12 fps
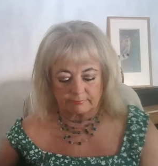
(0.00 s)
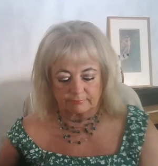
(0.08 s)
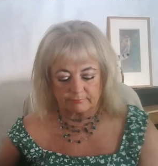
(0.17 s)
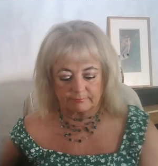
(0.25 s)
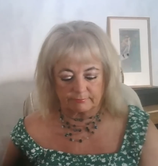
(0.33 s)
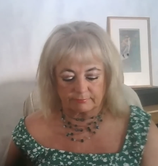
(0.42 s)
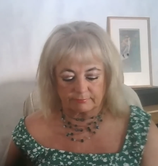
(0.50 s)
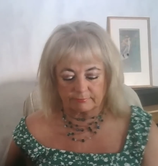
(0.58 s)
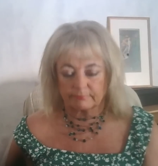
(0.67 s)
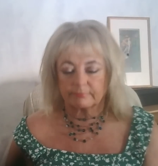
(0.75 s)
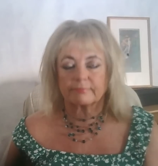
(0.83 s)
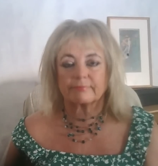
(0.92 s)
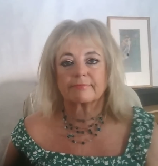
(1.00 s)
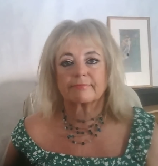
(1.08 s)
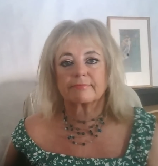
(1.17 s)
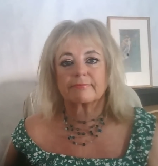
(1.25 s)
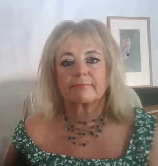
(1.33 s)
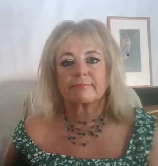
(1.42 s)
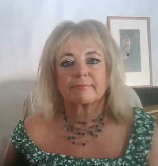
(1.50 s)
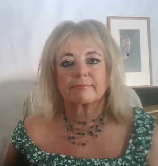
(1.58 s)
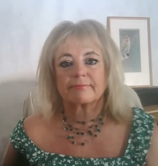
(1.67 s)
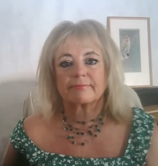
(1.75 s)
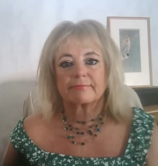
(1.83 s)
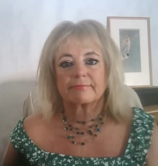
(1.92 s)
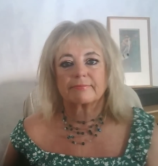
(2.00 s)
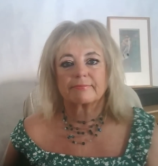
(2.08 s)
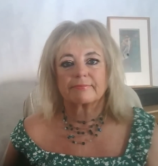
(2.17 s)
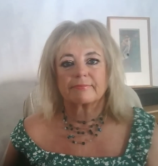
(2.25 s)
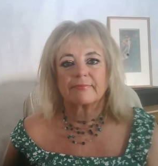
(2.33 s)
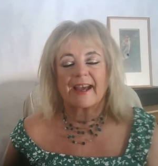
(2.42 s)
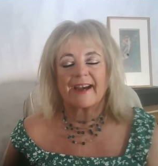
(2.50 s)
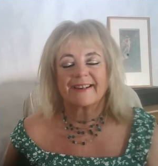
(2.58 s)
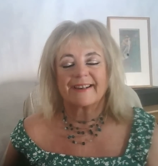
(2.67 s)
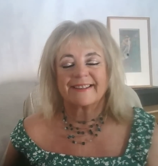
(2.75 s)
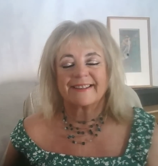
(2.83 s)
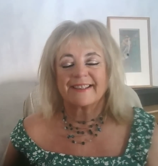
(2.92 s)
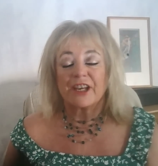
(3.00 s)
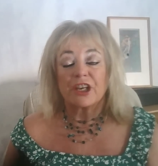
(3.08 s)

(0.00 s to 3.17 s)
(no one is talking)